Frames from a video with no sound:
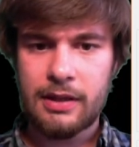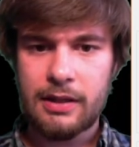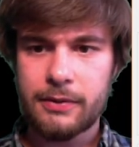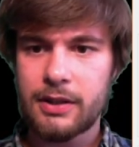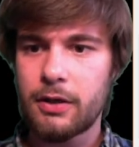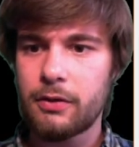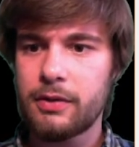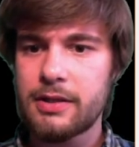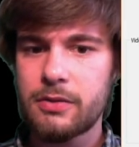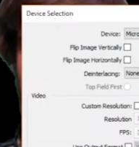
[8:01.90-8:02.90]
There we
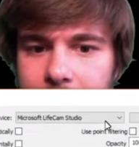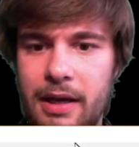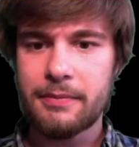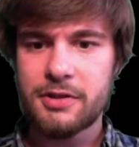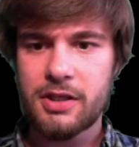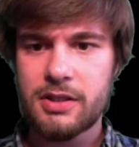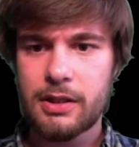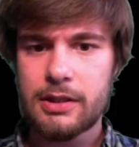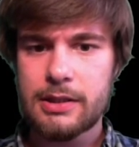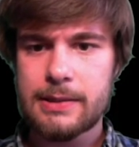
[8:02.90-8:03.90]
go. There's the webcam
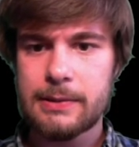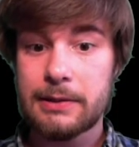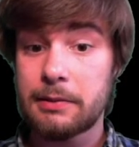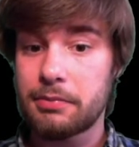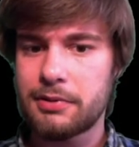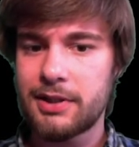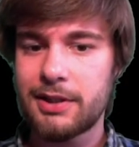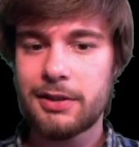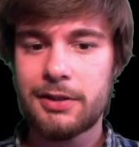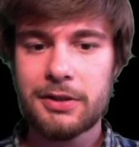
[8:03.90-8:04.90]
adjusting. This is looking
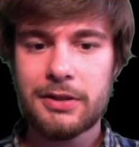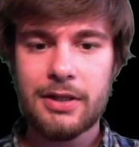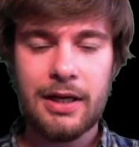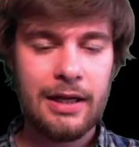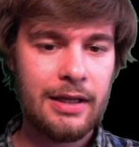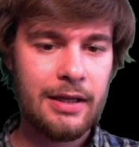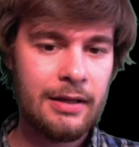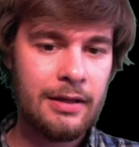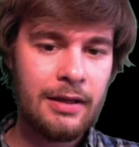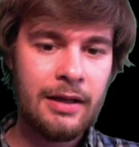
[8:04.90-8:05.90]
pretty good. Uh,
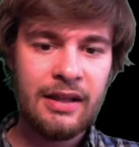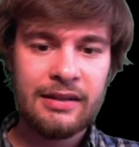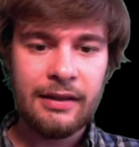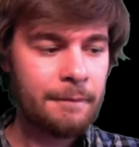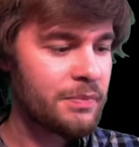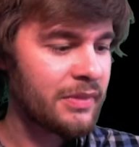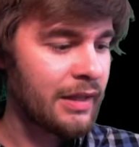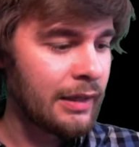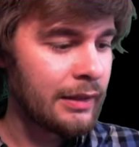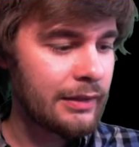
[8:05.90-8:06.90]

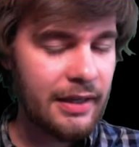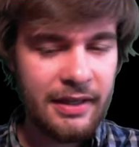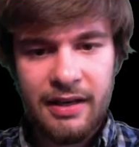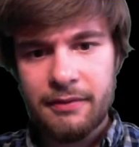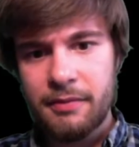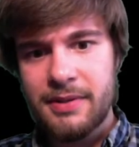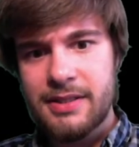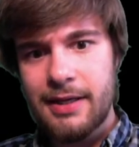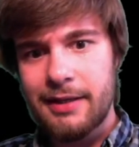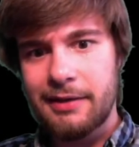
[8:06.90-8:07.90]
let it never be
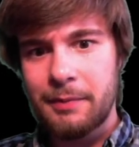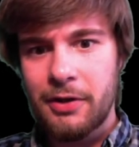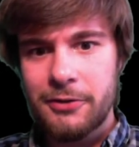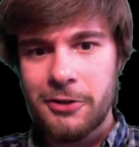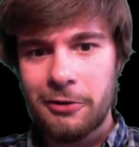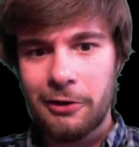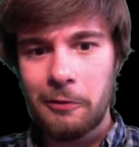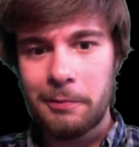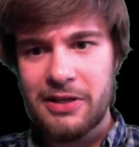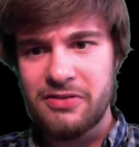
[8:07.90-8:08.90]
said that I'm not a
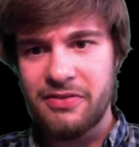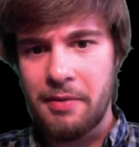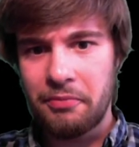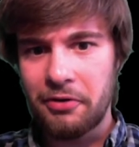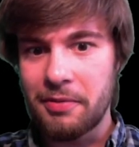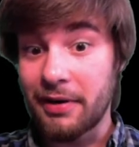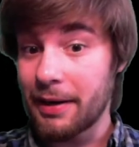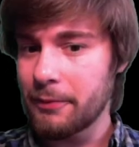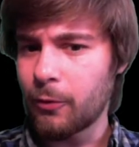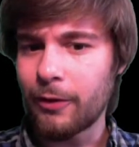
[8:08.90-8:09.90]
total OBS fanboy, but
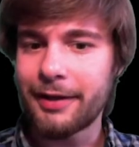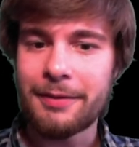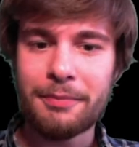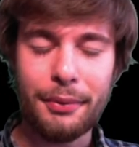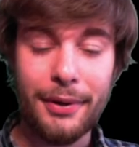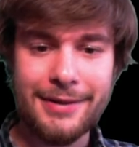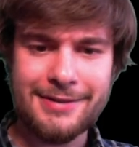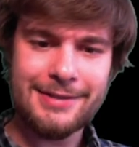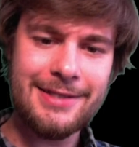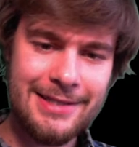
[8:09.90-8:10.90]
I'm quite
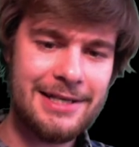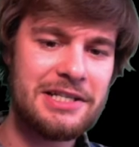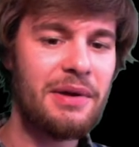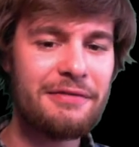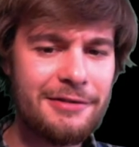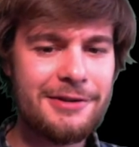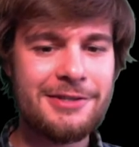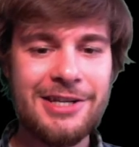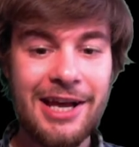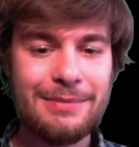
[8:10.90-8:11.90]
impressed. This is actually my
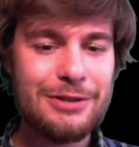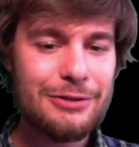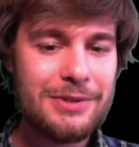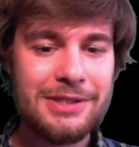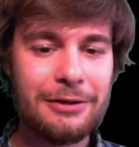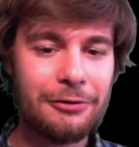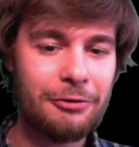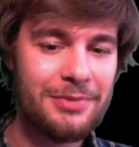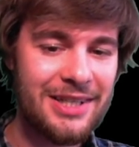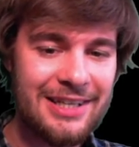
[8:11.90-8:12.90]
first time using the
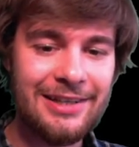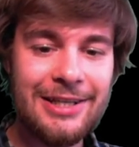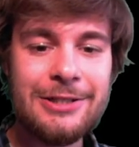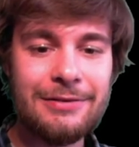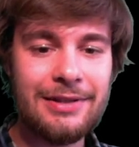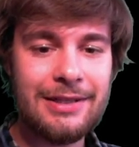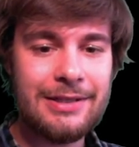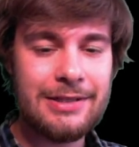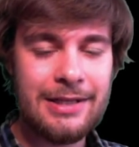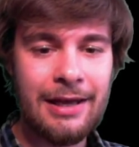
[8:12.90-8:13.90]
chroma key in each of
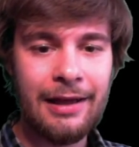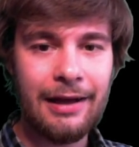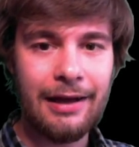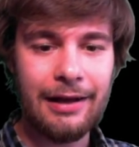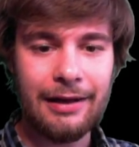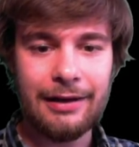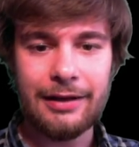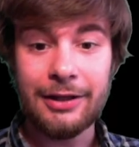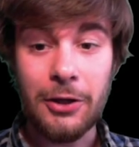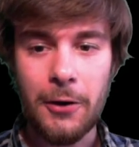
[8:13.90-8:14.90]
these
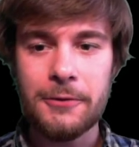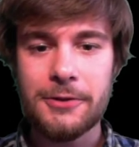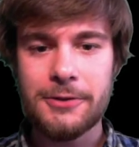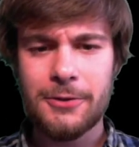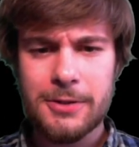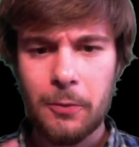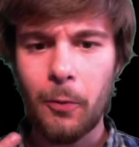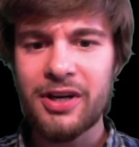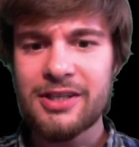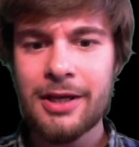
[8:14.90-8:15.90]
uh, encoders because I
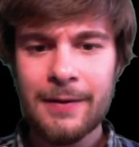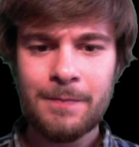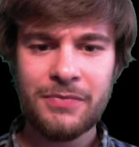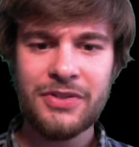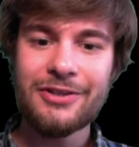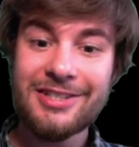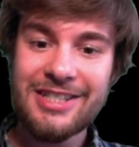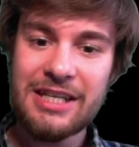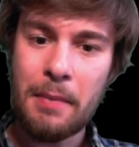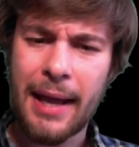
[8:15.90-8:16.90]
wanted you to
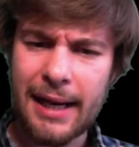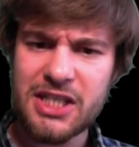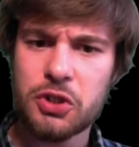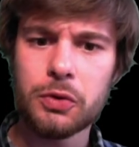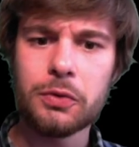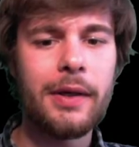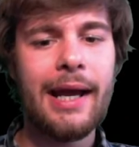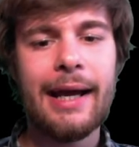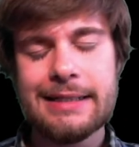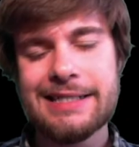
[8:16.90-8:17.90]
see my actual
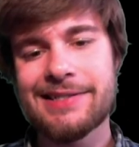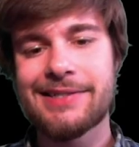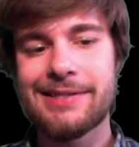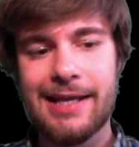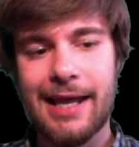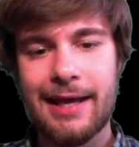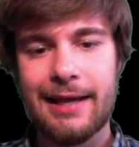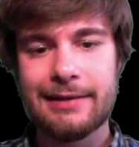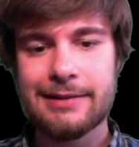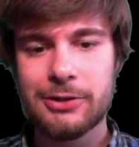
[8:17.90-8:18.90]
reactions
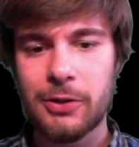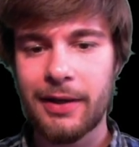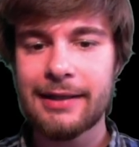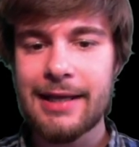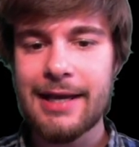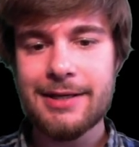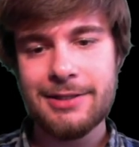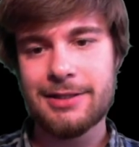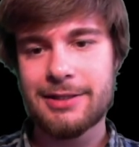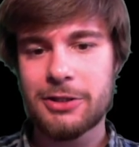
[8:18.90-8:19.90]
and trying to
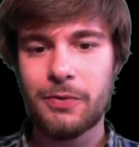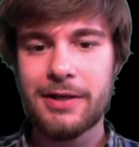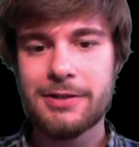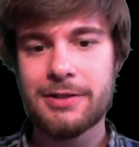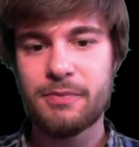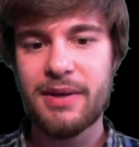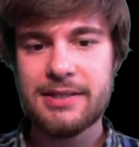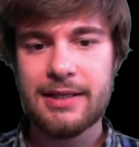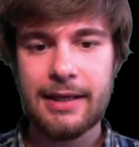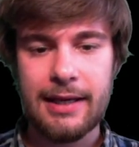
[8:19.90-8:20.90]
gauge the situation as
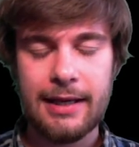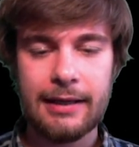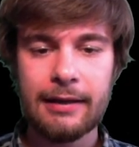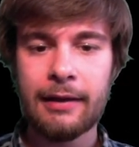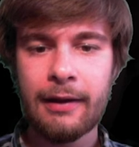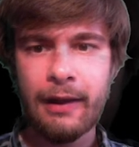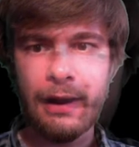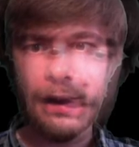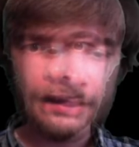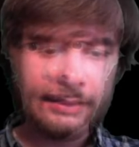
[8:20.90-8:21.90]
best I can.
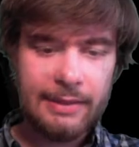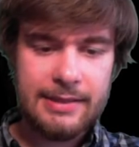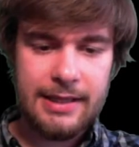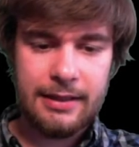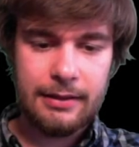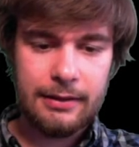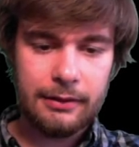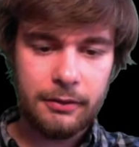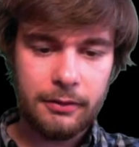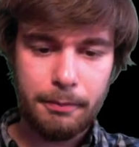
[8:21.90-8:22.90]
Let's add a
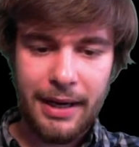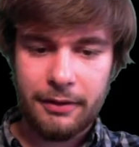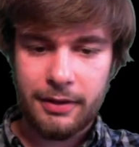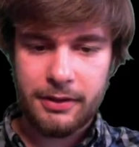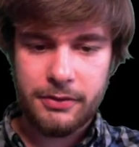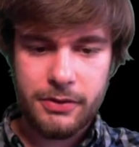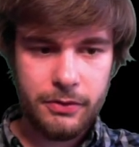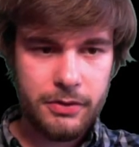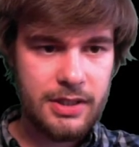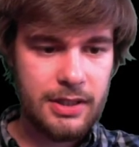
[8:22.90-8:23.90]
little background
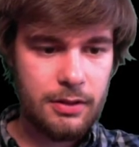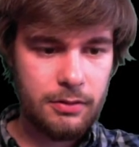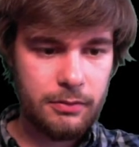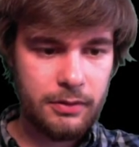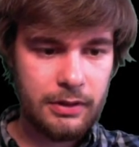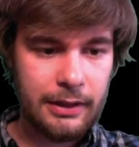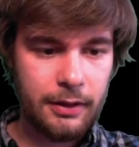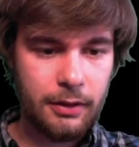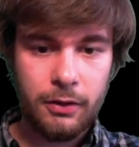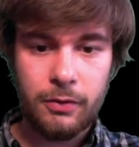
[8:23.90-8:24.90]
source here. We'll
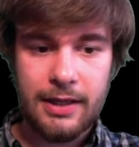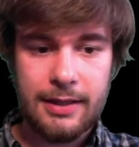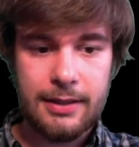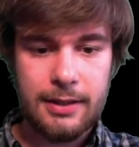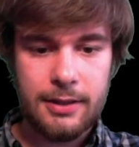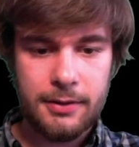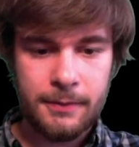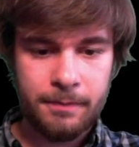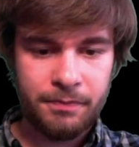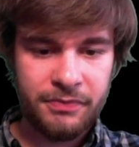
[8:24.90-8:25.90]
click OK here.
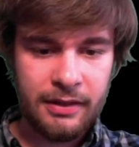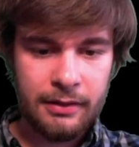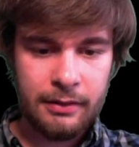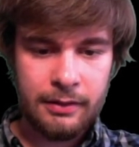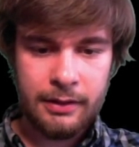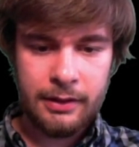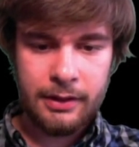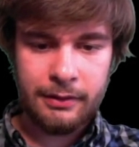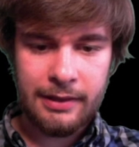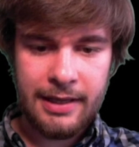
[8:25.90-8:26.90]

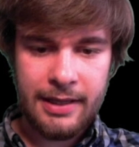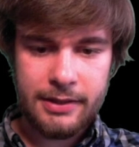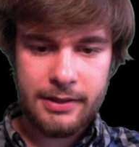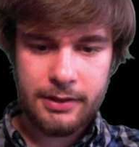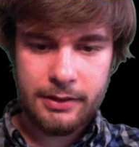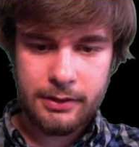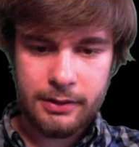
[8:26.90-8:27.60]
We'll add